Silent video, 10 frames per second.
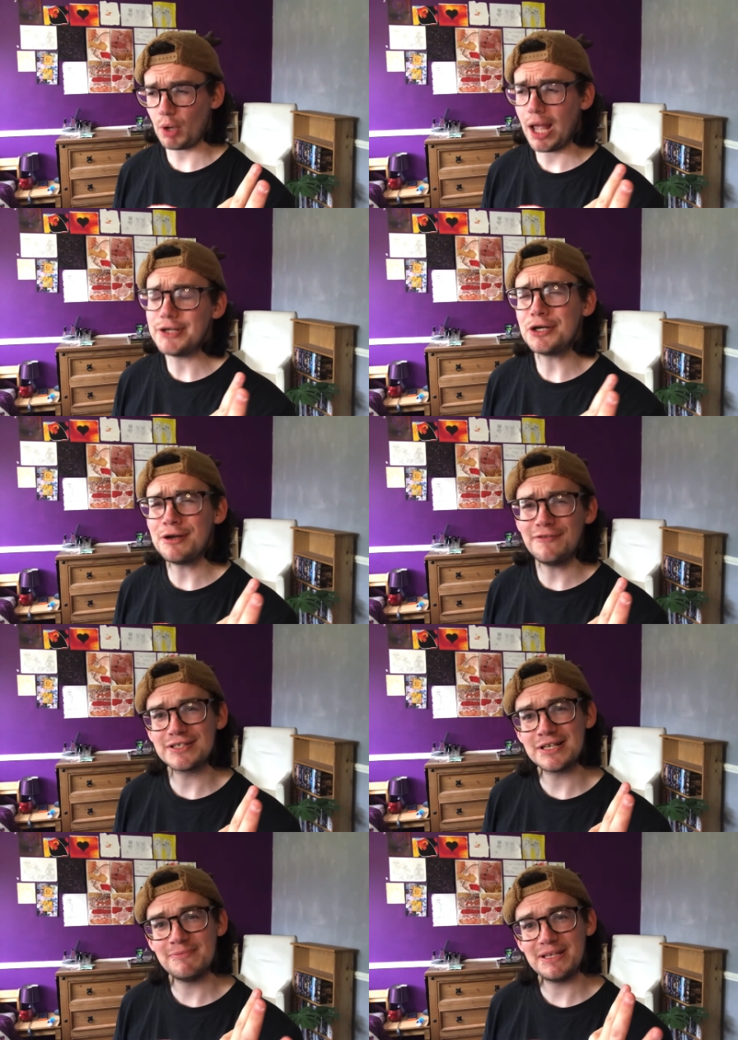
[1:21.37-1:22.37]
I don't know if
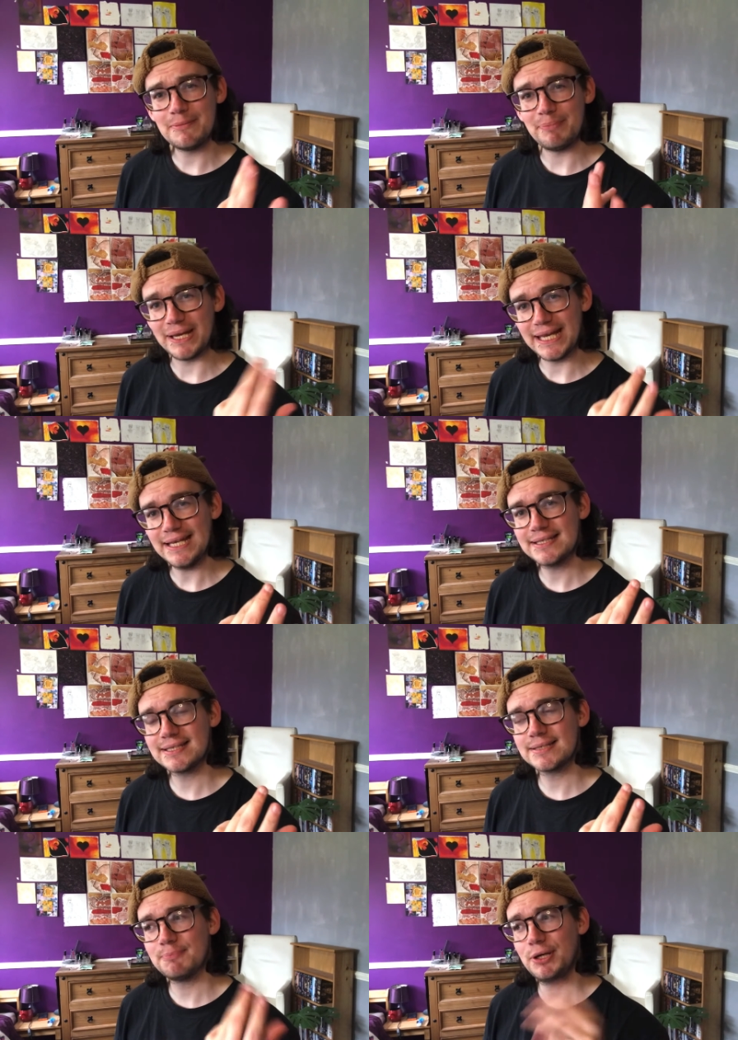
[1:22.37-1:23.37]
it's gonna be the
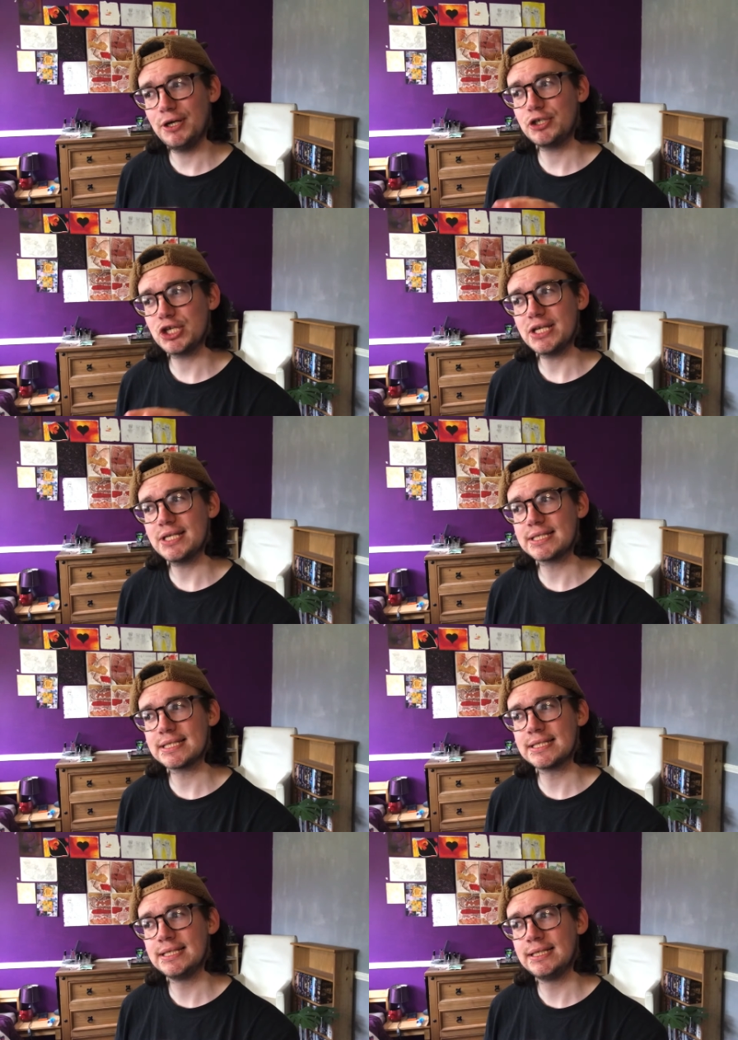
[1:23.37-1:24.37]
biggest purchase,